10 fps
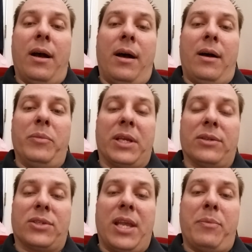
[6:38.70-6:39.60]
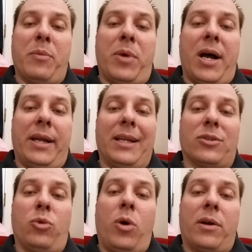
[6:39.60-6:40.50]
Uh, because keep in mind,
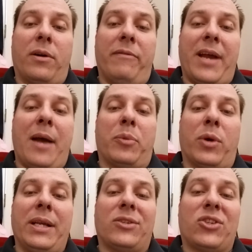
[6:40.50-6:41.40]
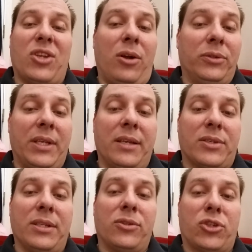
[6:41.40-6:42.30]
as water evaporates, salt
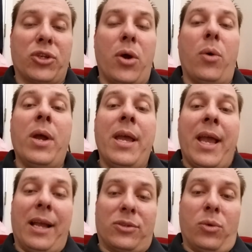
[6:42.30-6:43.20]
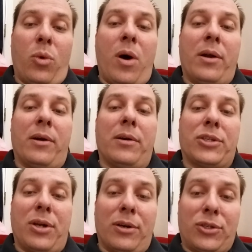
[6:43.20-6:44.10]
doesn't. So as the water
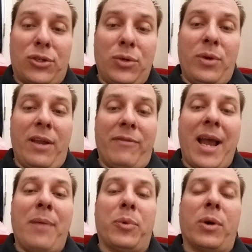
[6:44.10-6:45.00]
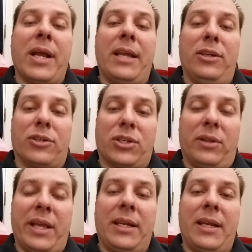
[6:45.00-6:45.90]
starts to evaporate, your
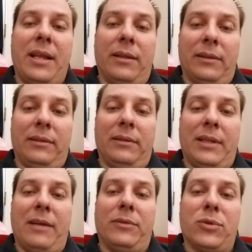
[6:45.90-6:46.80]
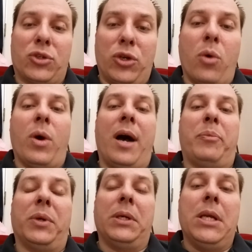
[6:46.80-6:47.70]
salinity levels go up.